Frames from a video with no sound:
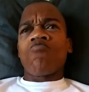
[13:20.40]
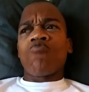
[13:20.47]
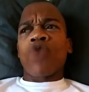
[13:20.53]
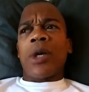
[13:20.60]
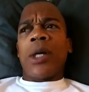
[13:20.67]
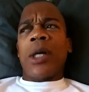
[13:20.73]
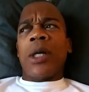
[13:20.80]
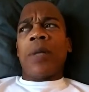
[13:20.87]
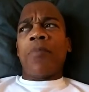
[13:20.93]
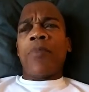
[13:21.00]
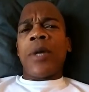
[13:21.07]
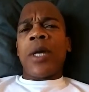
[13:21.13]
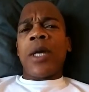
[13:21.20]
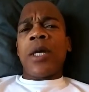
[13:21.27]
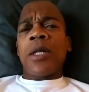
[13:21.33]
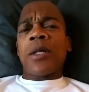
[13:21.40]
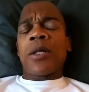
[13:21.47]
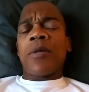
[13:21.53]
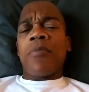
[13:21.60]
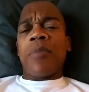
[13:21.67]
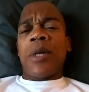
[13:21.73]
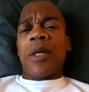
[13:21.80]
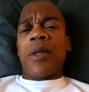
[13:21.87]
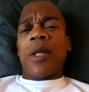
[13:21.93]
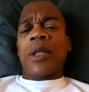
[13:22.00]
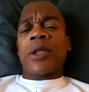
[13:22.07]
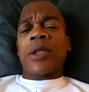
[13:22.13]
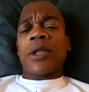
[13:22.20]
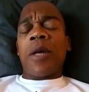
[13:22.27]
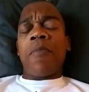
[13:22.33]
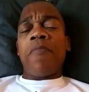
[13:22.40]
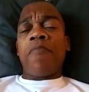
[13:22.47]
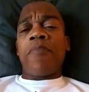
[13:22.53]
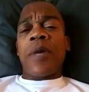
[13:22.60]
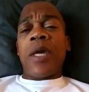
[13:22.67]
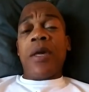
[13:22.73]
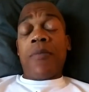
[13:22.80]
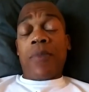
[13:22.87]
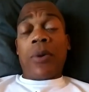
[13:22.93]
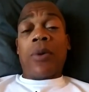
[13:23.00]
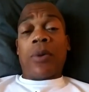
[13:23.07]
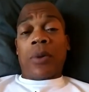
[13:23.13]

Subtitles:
it appears to me that some people